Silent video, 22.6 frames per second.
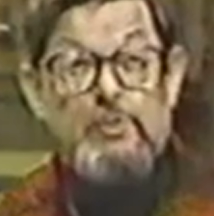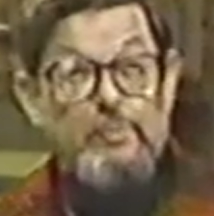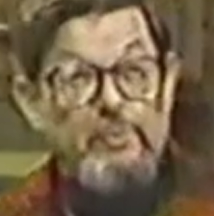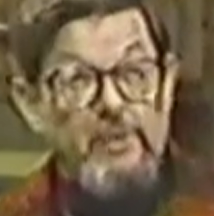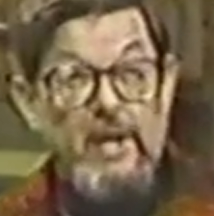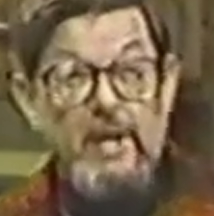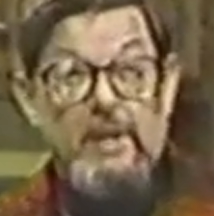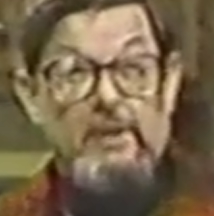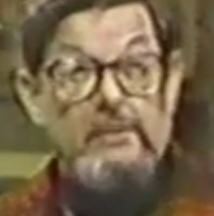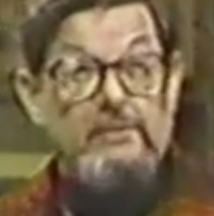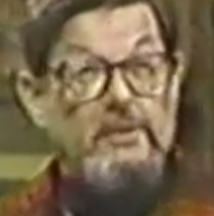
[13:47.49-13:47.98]
a
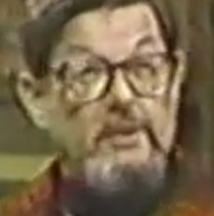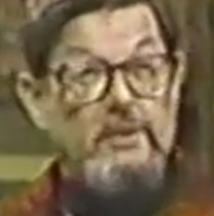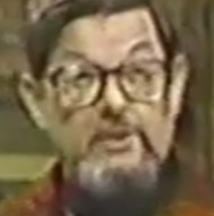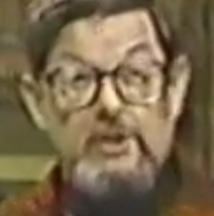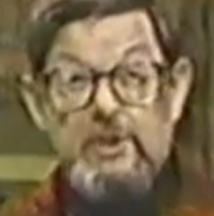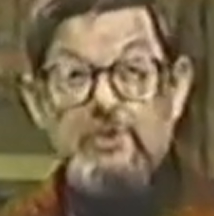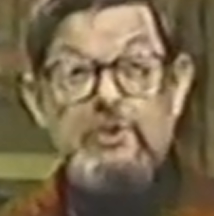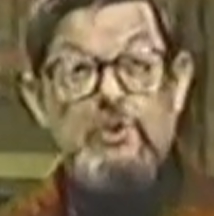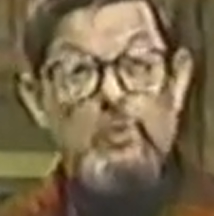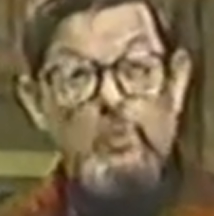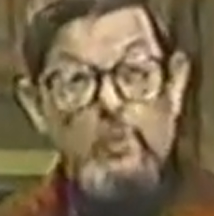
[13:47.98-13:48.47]
product that
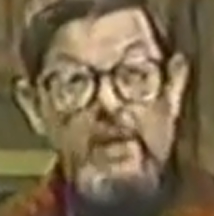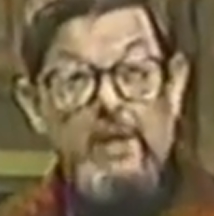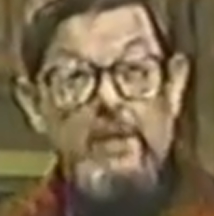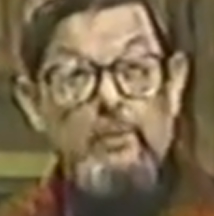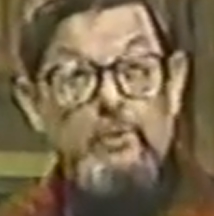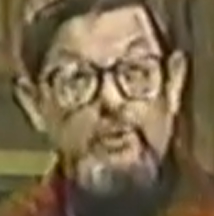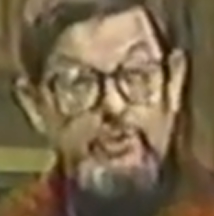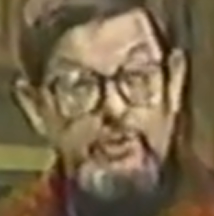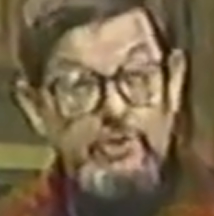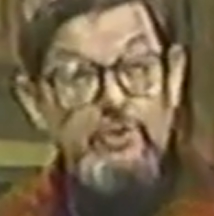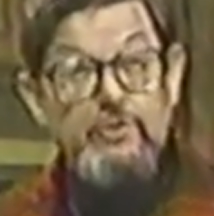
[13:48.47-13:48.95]
does
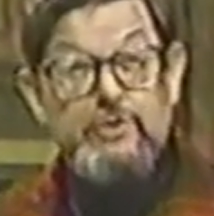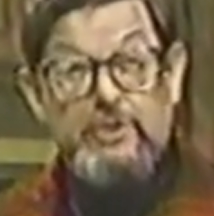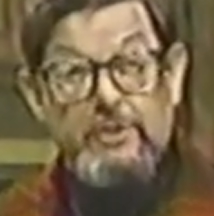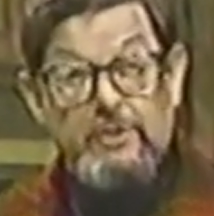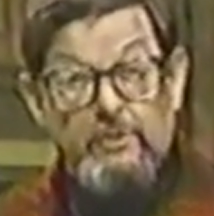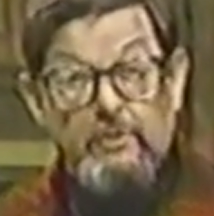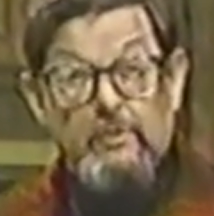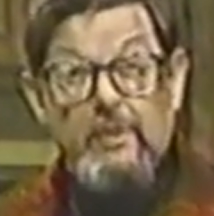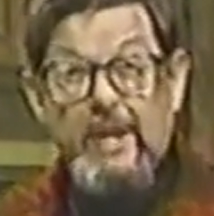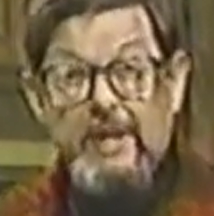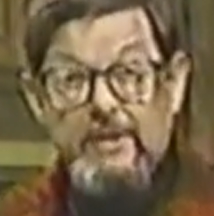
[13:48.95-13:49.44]
away with
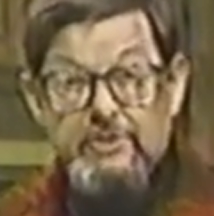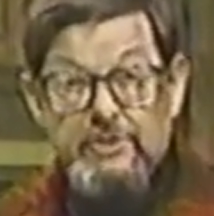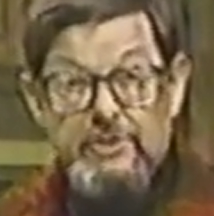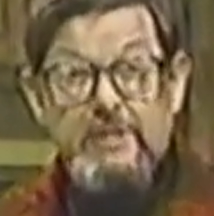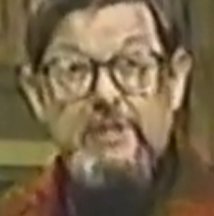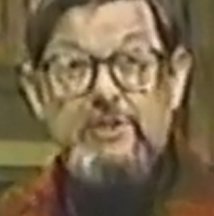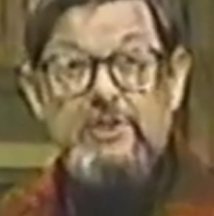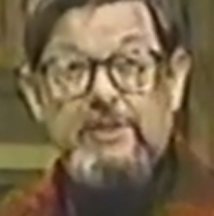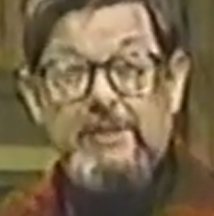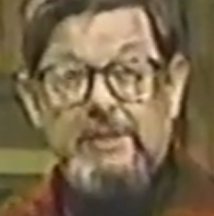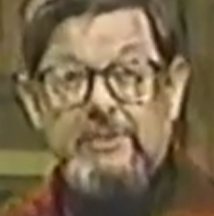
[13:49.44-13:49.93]
choosing the right
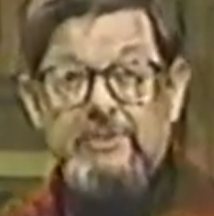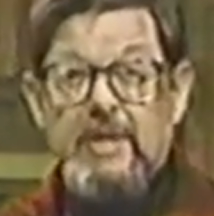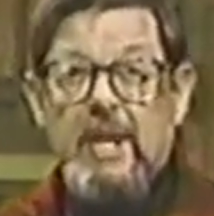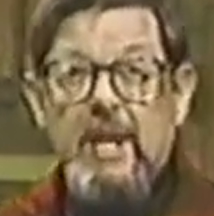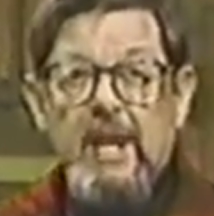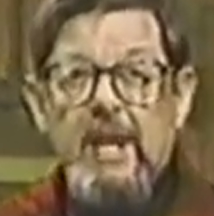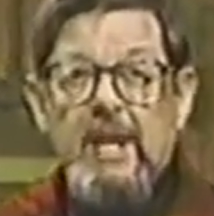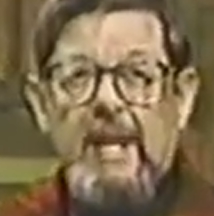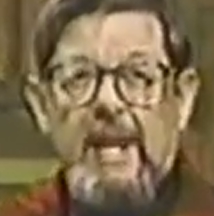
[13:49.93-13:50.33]
seasonings.